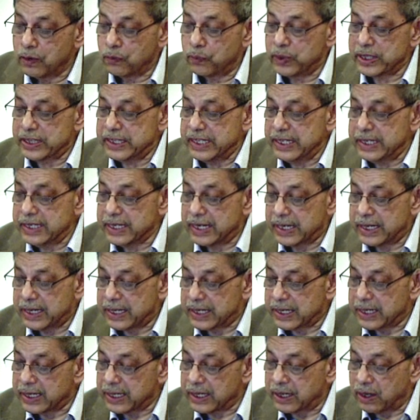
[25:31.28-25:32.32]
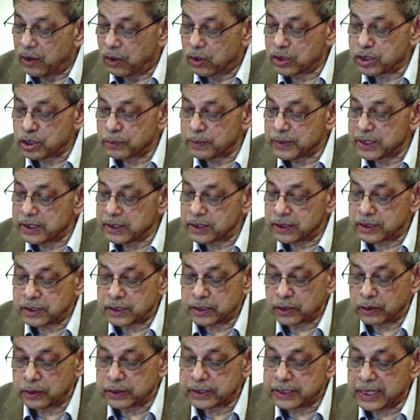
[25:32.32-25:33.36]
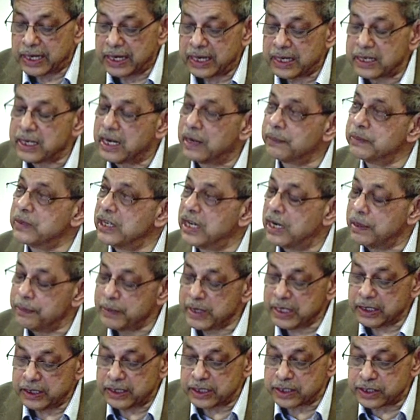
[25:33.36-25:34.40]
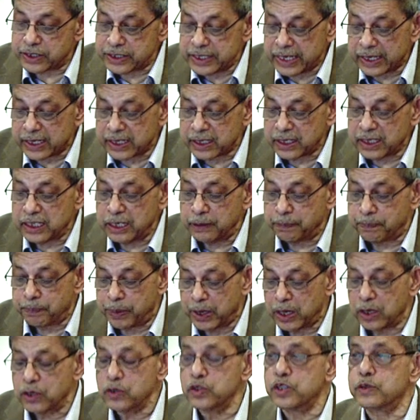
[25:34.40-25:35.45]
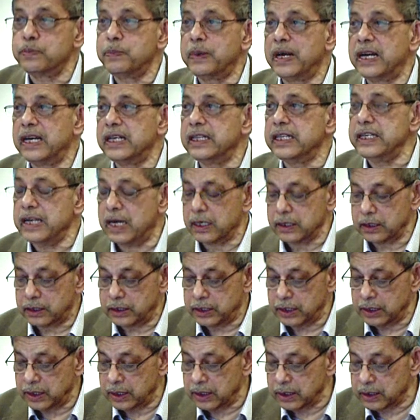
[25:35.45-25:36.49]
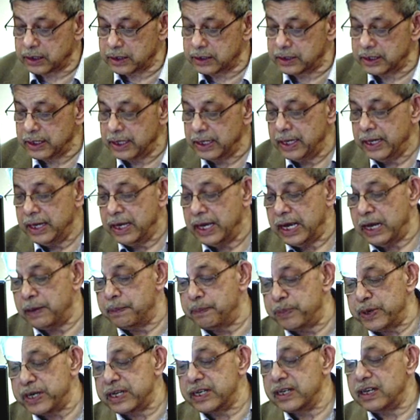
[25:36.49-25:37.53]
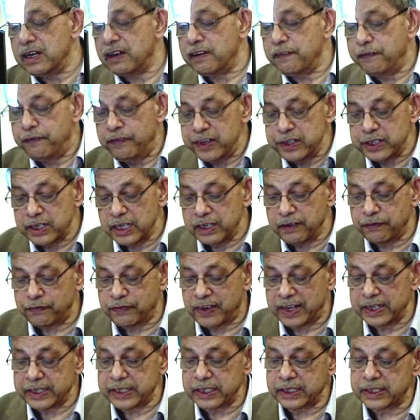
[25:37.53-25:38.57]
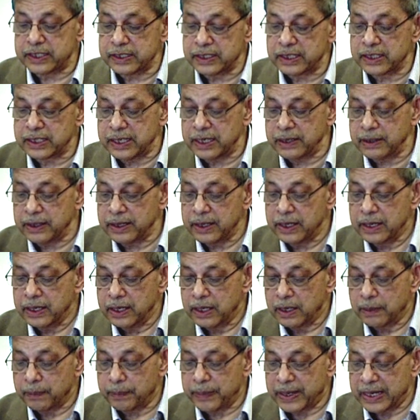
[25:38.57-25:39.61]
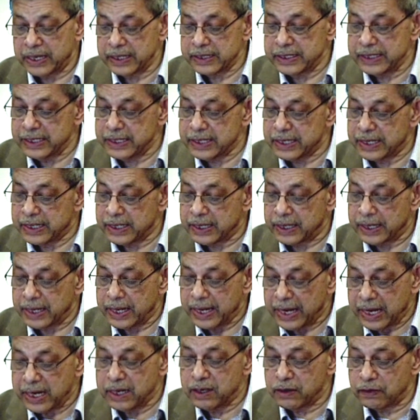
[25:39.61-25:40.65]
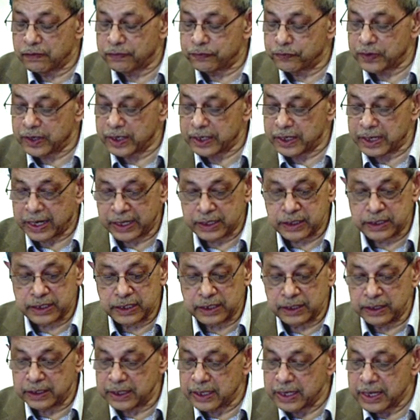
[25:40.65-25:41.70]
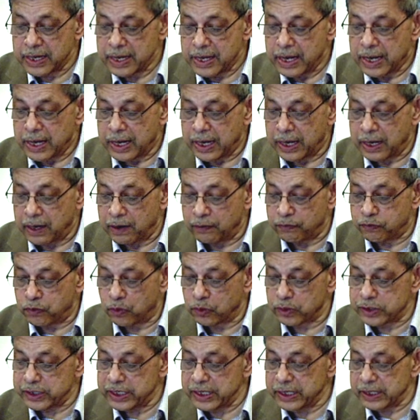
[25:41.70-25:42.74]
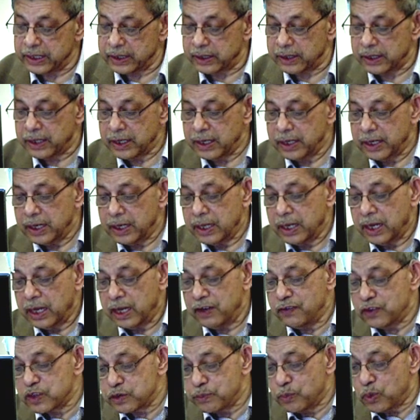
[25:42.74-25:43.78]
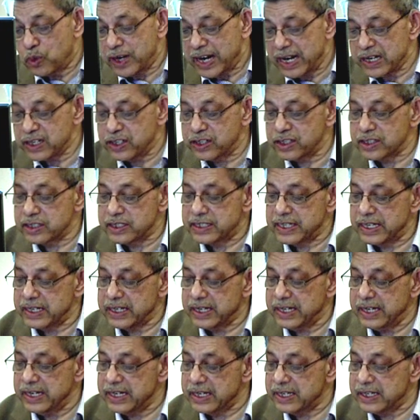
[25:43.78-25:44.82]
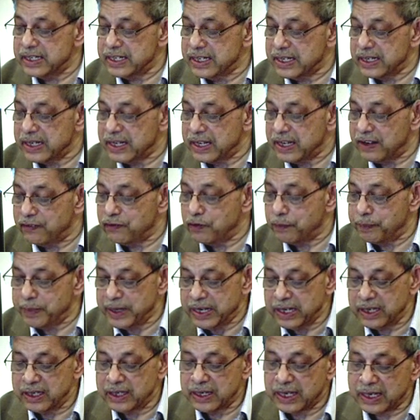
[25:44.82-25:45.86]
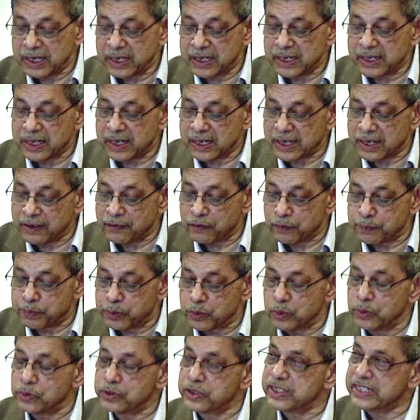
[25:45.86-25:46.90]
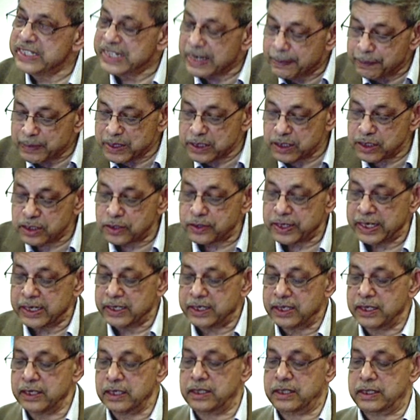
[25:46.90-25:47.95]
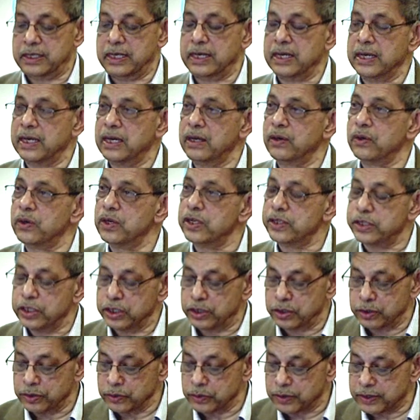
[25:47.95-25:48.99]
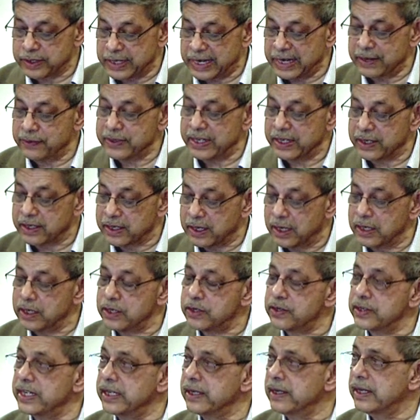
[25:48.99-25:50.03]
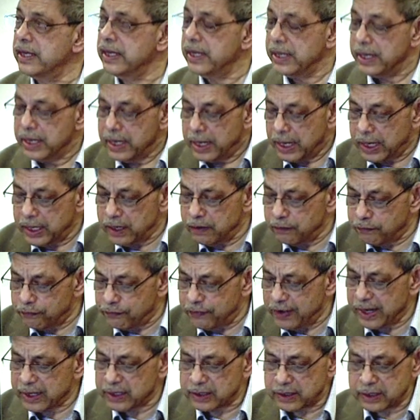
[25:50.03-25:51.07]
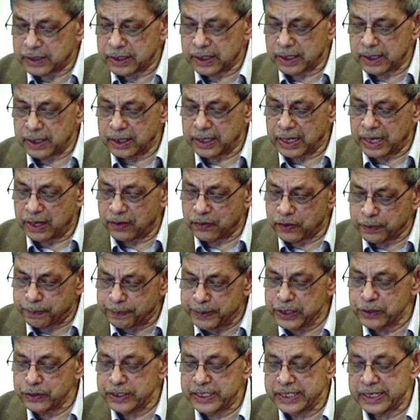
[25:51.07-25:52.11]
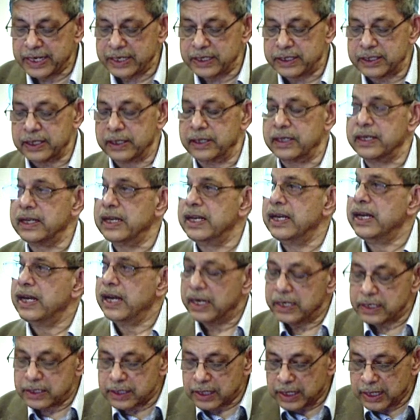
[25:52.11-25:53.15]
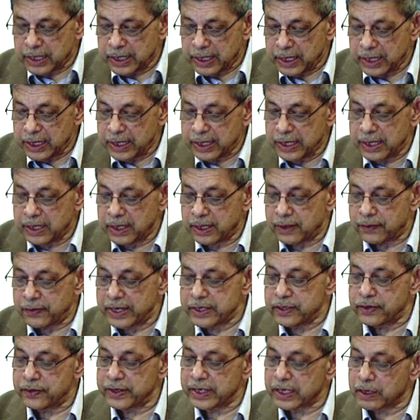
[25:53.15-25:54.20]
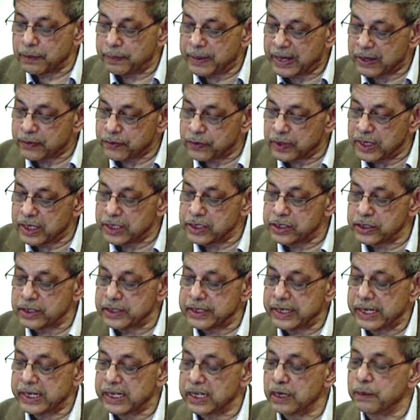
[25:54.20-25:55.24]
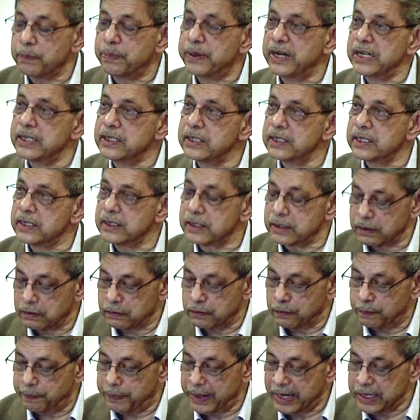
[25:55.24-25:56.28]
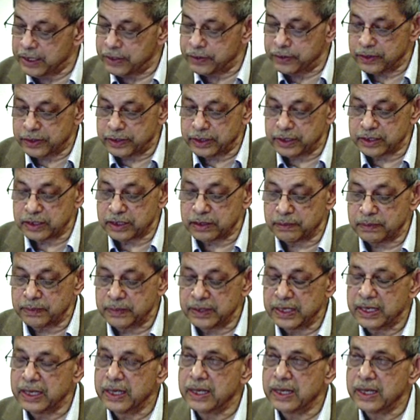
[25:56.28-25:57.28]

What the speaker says: with the Ottoman Sultan Abdulhamid II deposed by the Young Turks and Britain officially fighting Turkey by the end of 1914. He was more anxious than he had ever been in Liverpool to demonstrate his loyalty to crown and country, and in fact now repudiated his earlier rhetoric about religion taking precedence over patriotism,